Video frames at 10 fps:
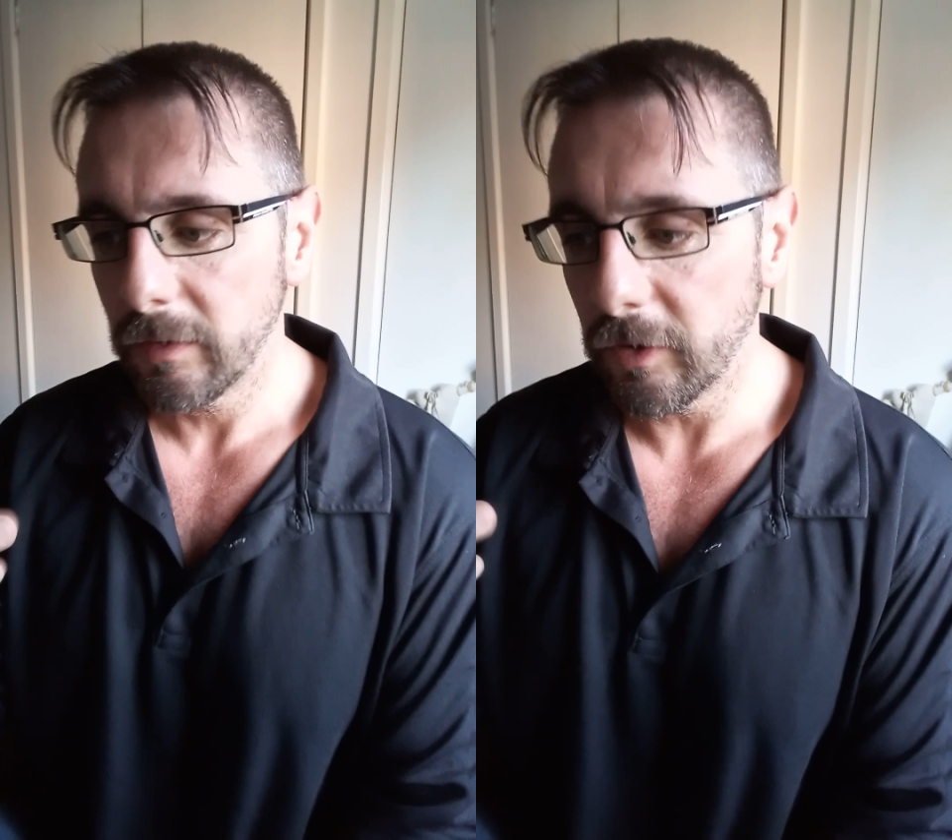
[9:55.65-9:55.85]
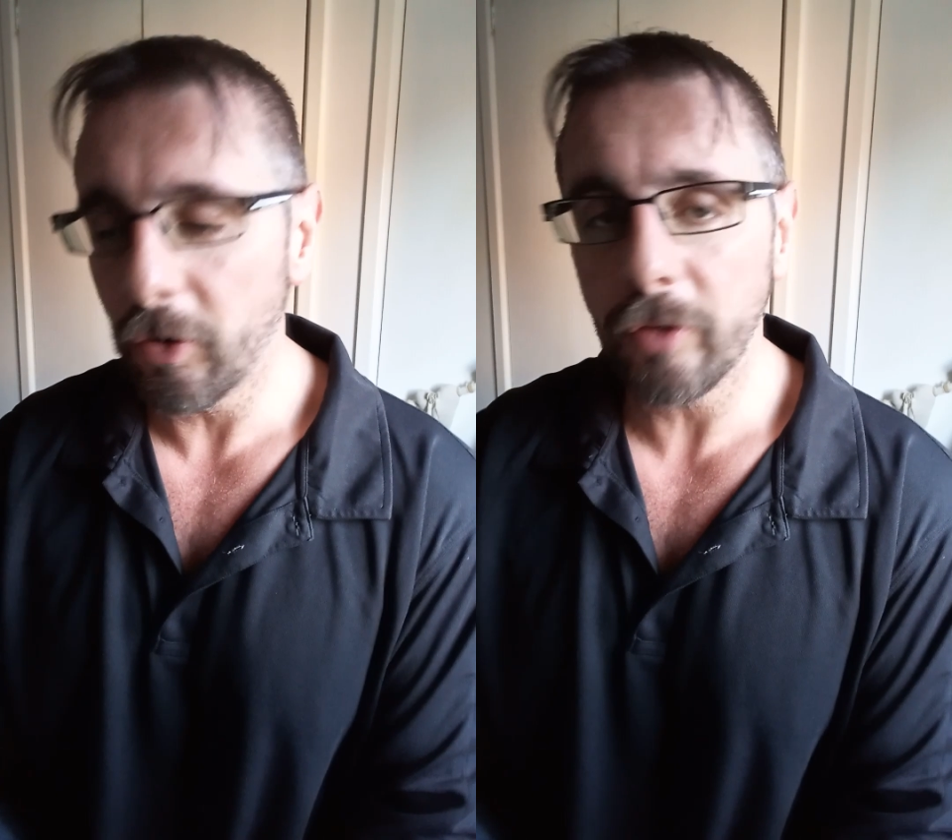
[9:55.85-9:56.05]

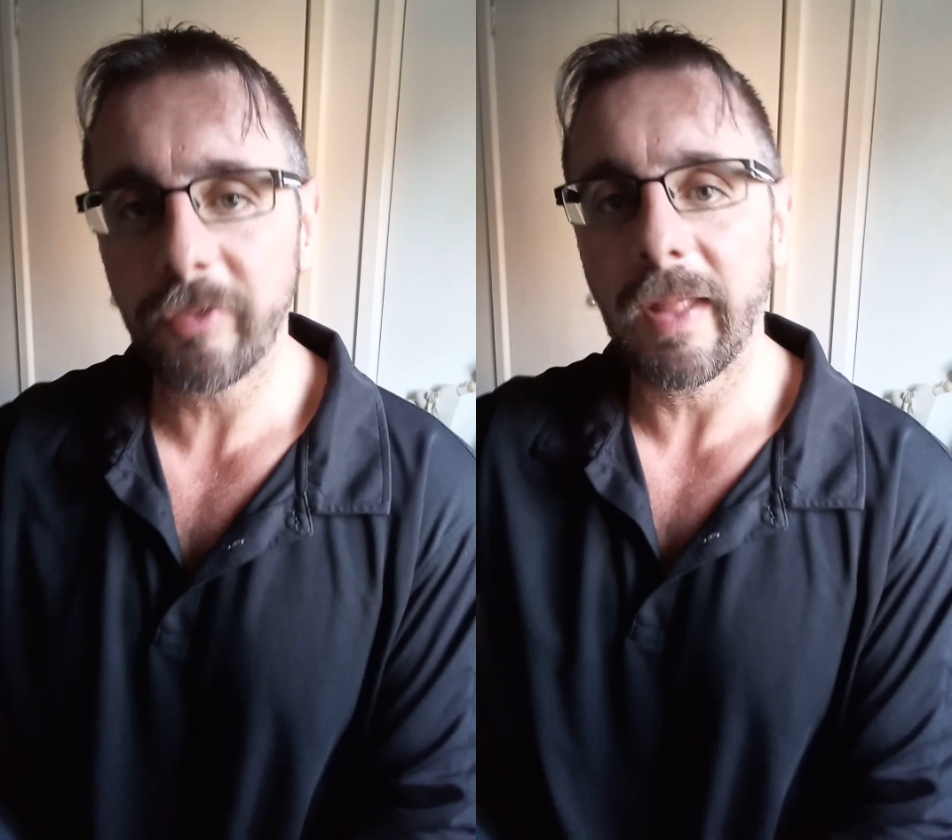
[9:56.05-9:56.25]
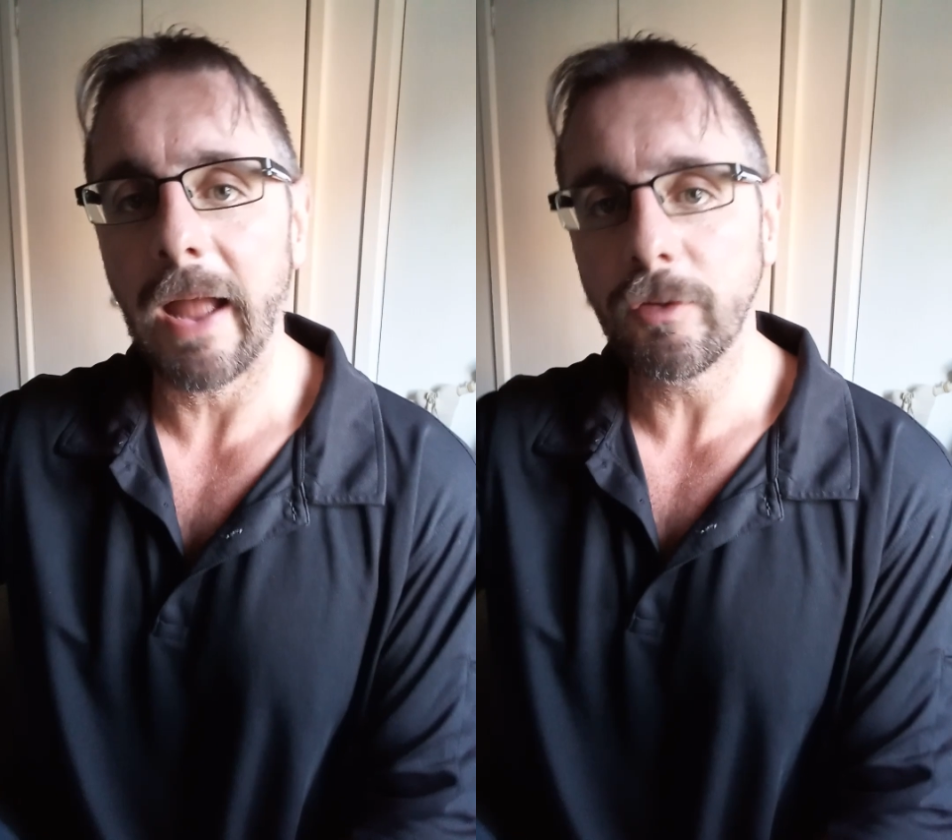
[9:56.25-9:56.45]
the
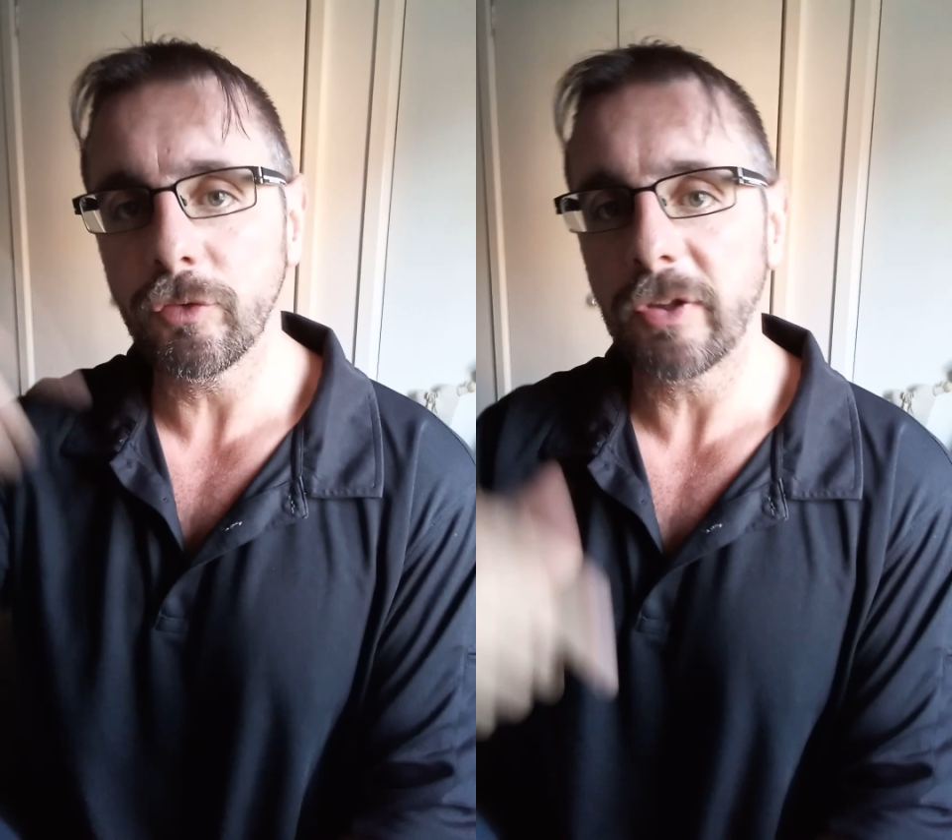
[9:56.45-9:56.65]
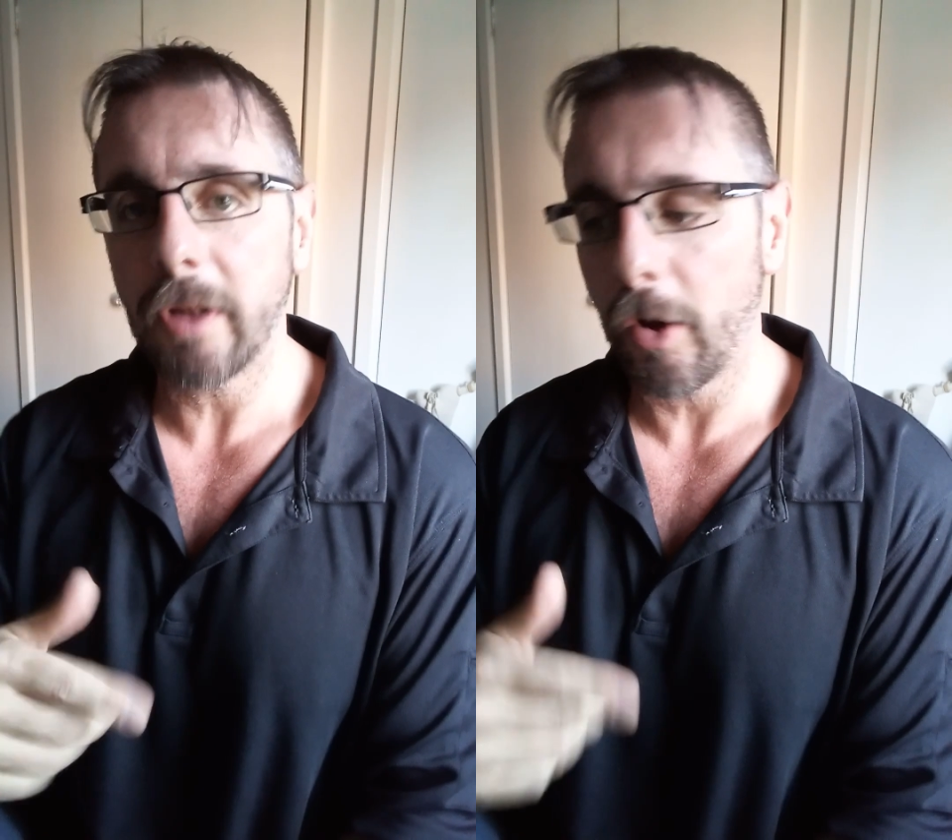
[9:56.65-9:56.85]
gods, the
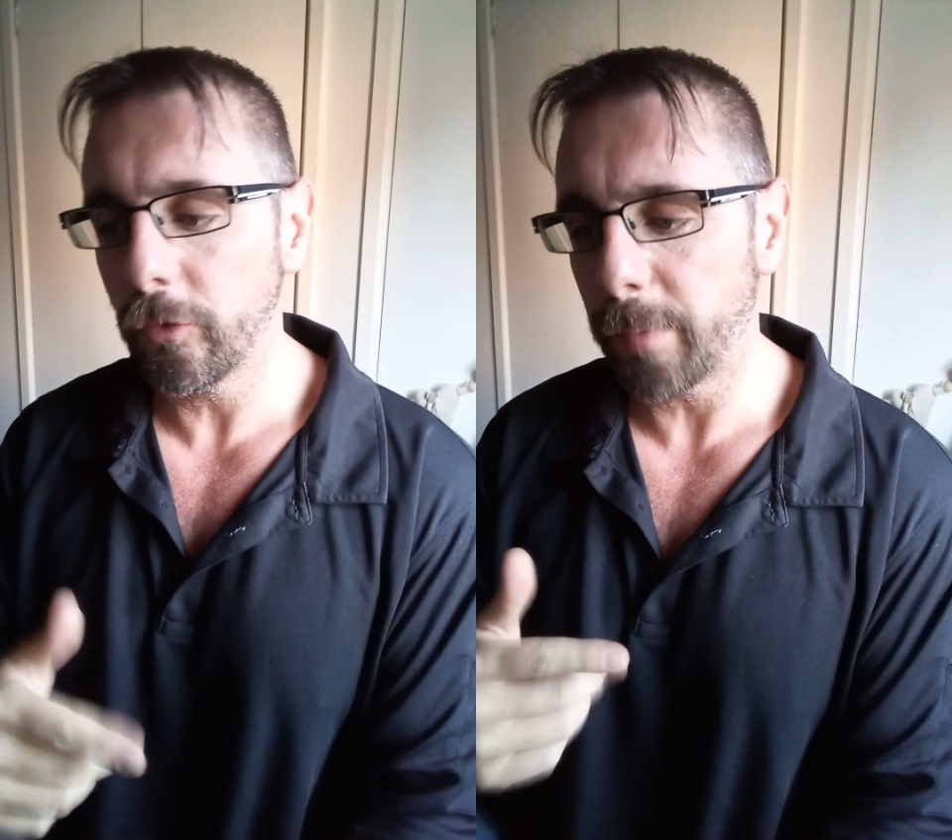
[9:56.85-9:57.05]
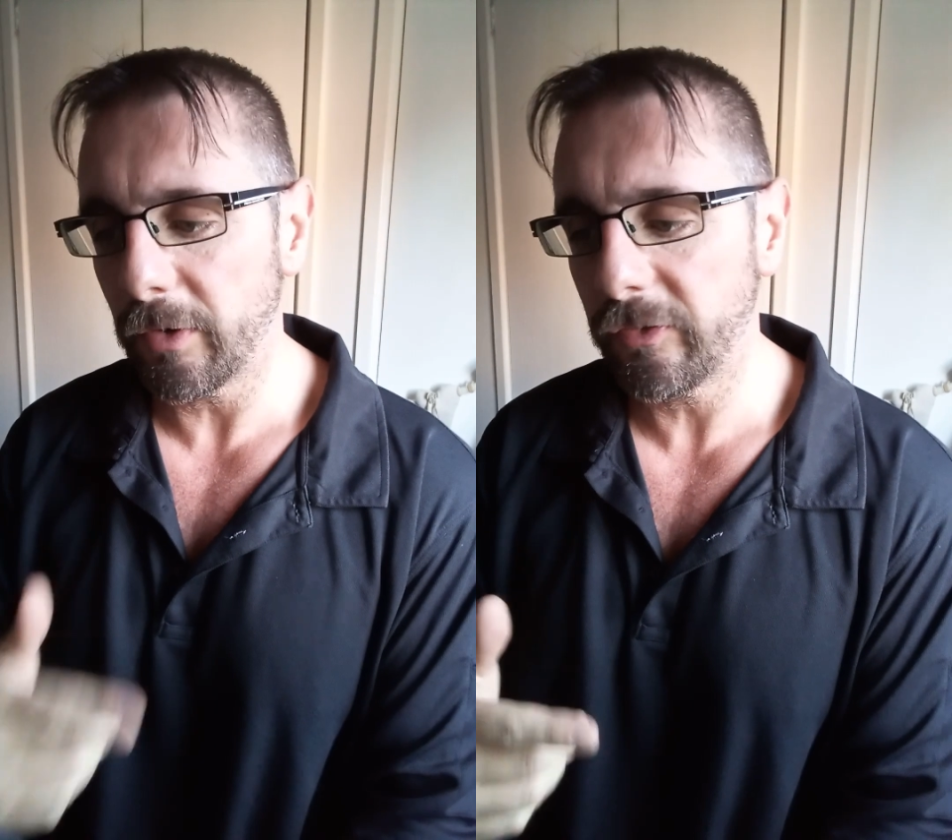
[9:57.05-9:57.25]
angels in the host body